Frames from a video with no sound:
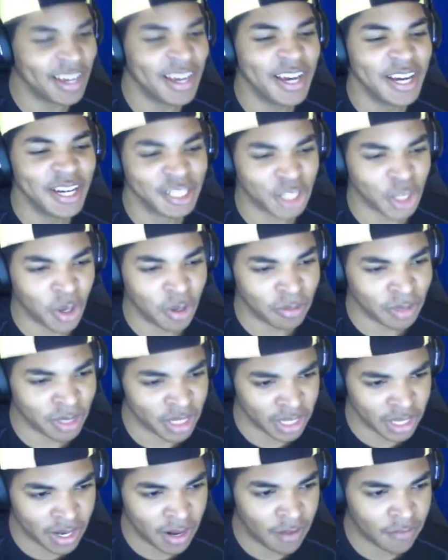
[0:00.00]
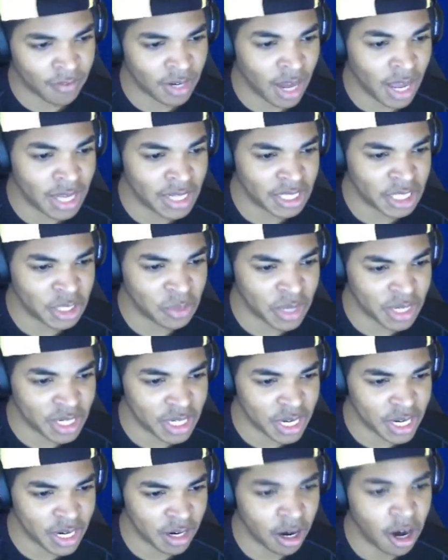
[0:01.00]
So I'm going to get off an Icy Wind
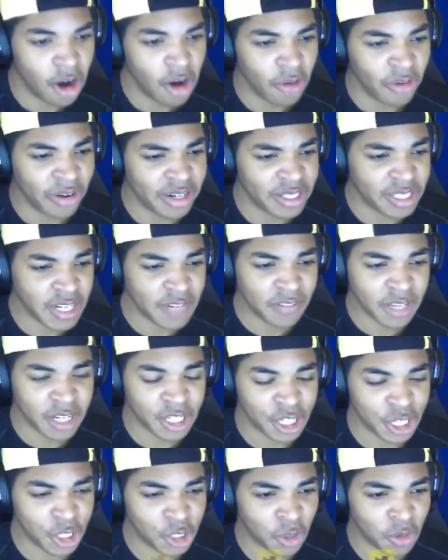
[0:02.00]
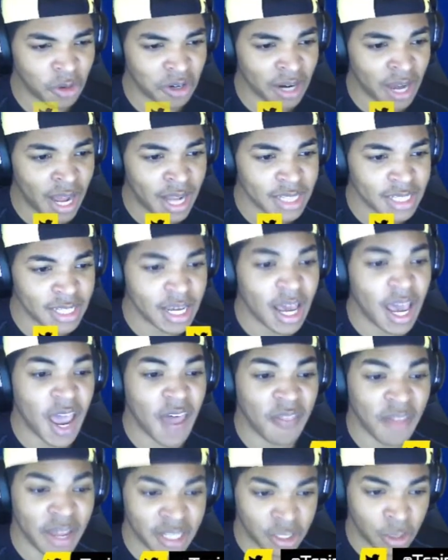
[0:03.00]
here. We're going to see if they shield or not, and
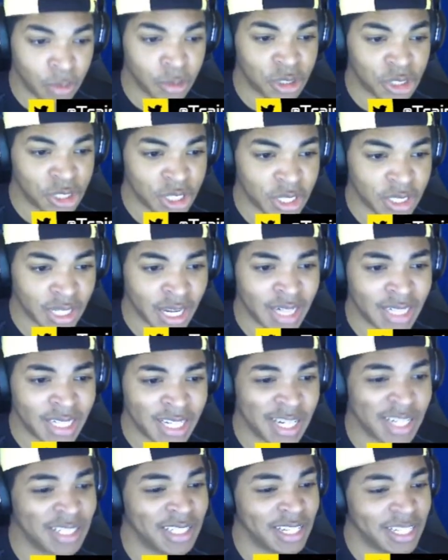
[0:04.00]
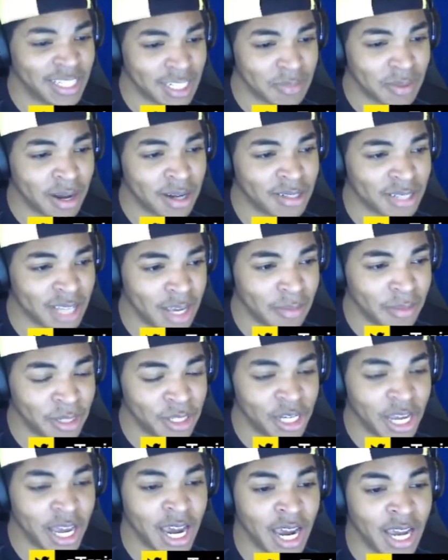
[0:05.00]
they don't shield, and I did a decent amount of damage,
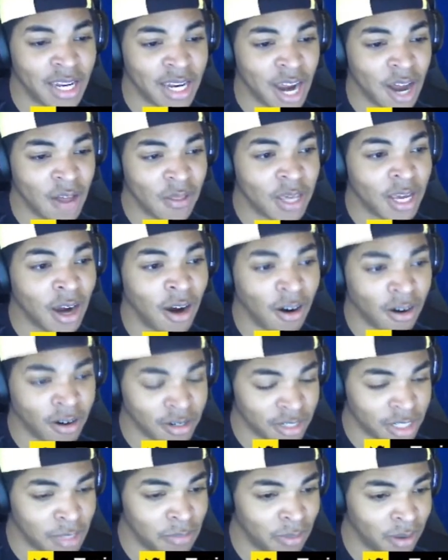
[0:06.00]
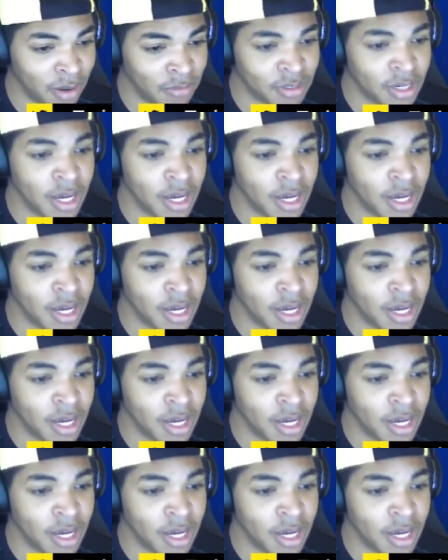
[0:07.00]
and now they are debuffed.